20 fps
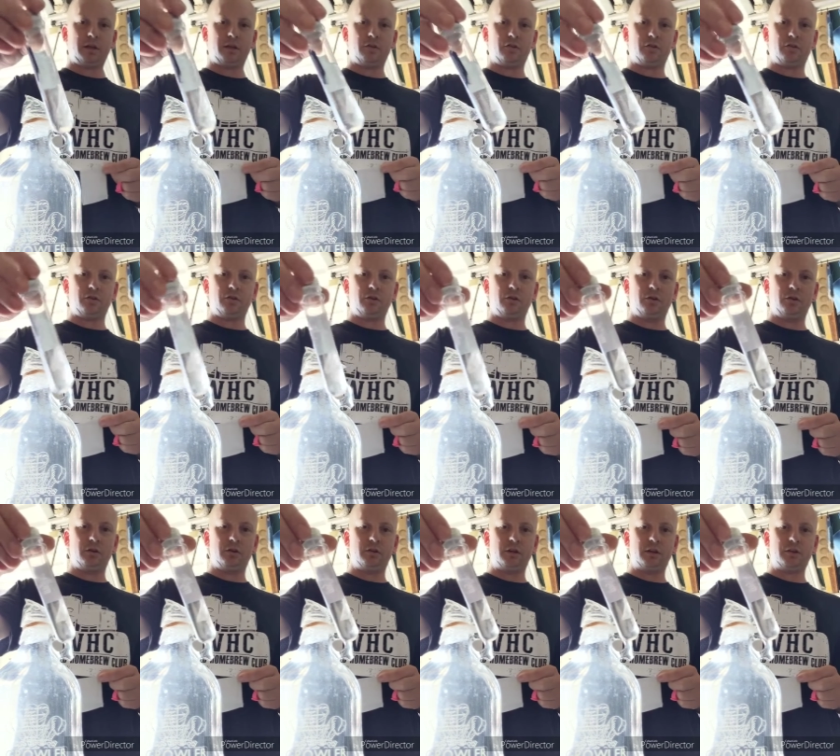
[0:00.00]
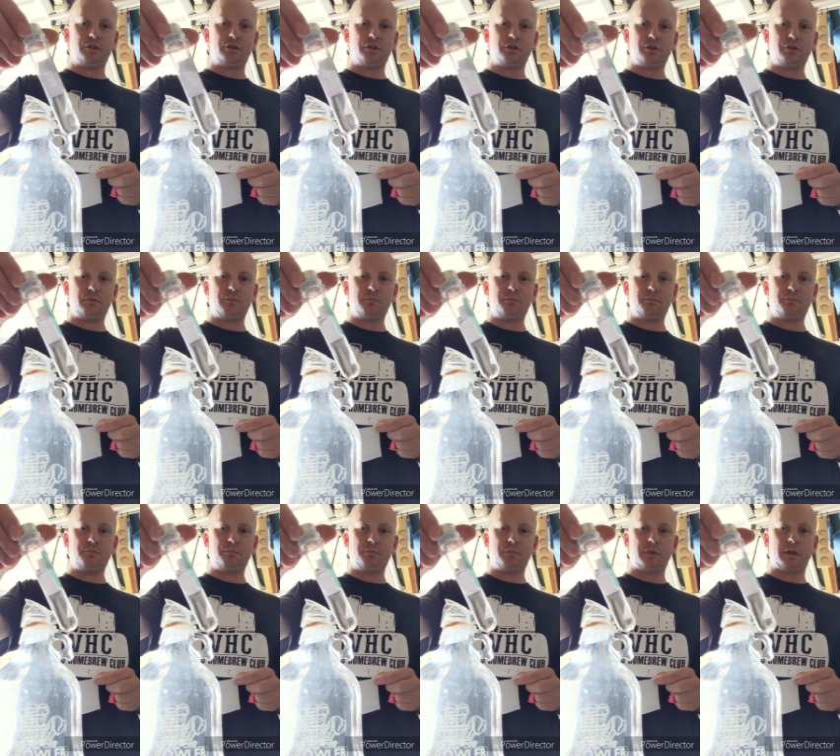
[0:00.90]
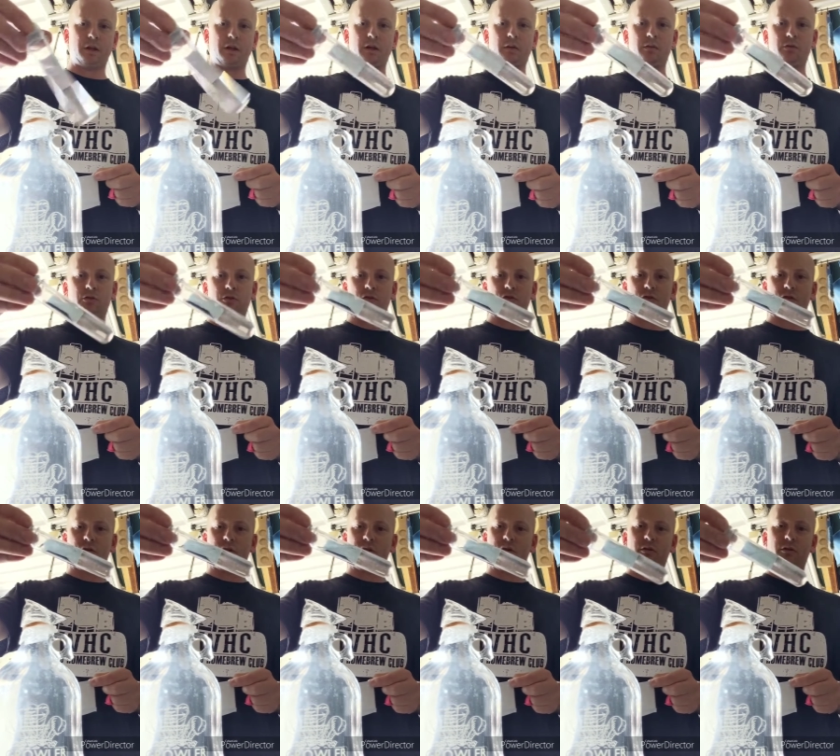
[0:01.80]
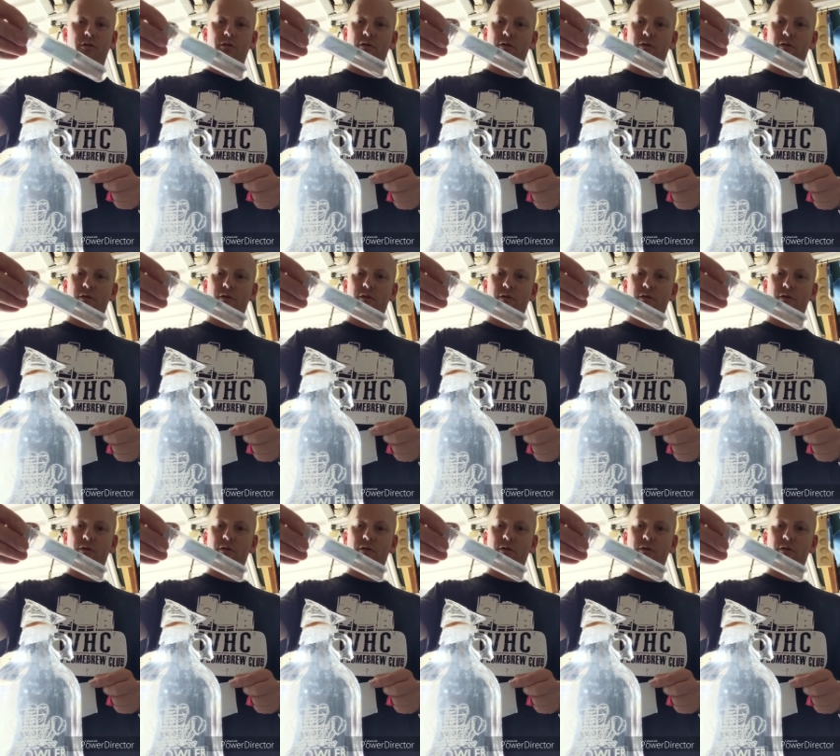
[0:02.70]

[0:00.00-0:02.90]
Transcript: into the test tube. This is a